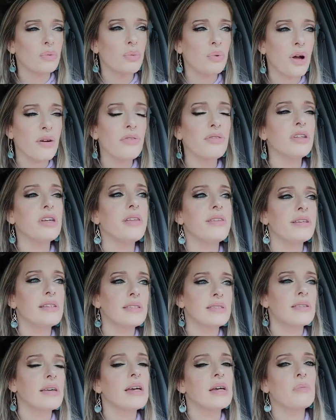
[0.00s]
roughly the
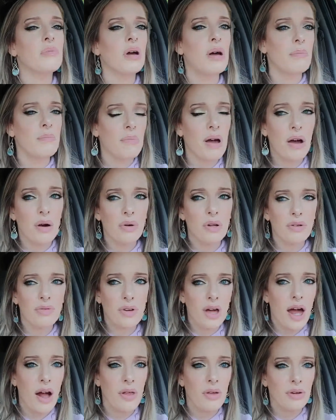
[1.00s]
same amount of
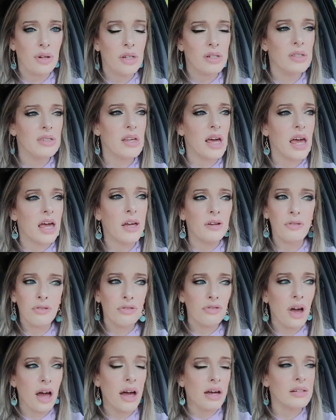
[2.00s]
calories and
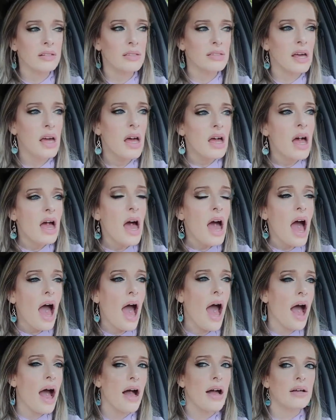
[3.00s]
fat
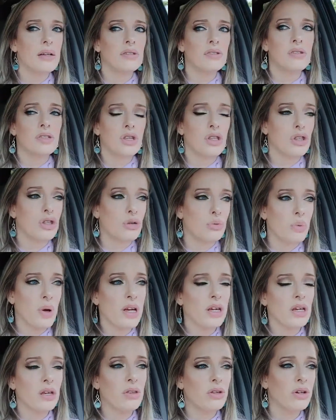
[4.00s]
as the
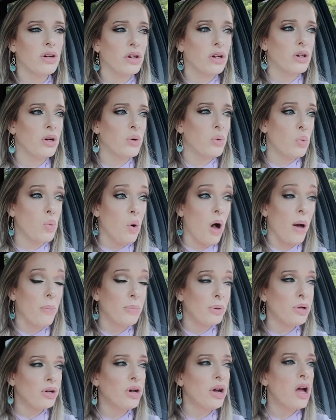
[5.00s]
regular
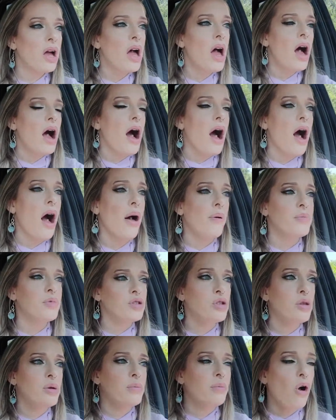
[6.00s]
Whopper,
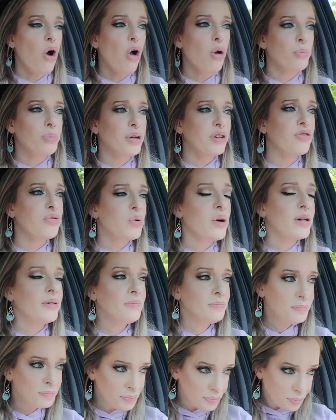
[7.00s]
so the all beef
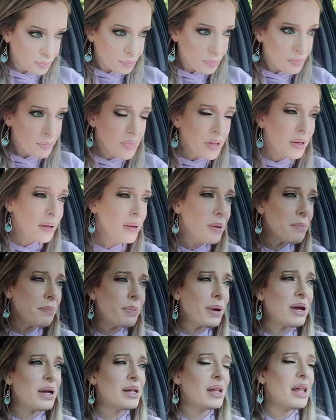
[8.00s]
one.
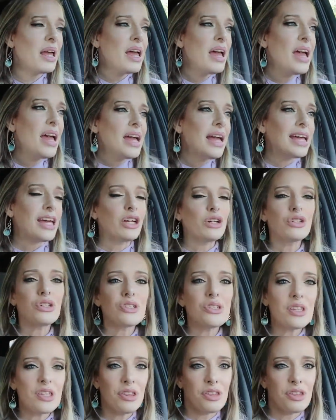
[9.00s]
But here's the